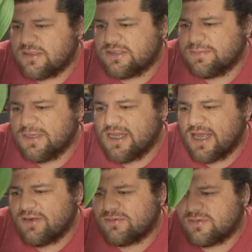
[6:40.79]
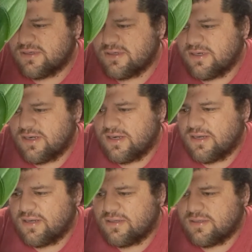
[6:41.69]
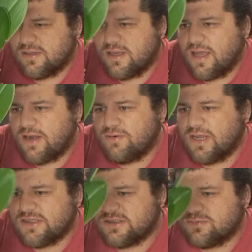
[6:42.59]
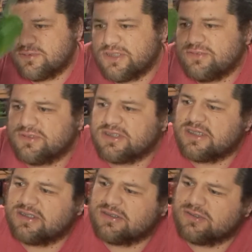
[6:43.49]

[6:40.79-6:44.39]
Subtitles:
Typically I don't like to reuse it